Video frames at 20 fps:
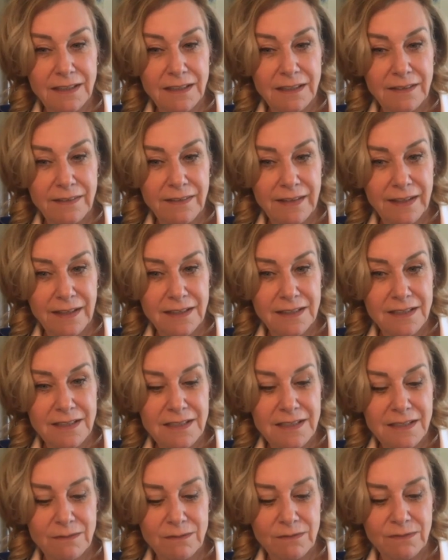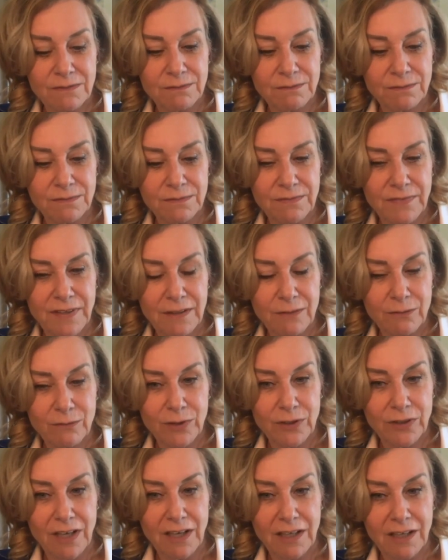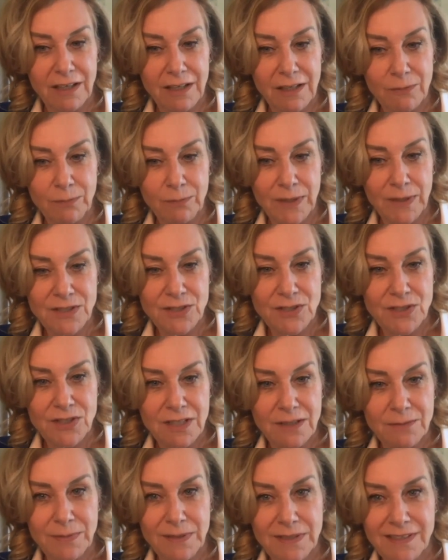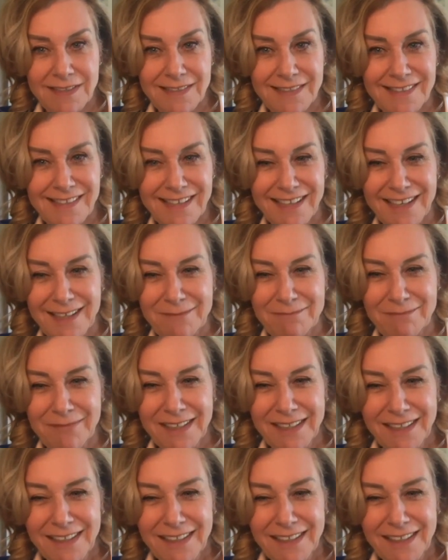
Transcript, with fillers: that, um, that we're not all bunched up in the same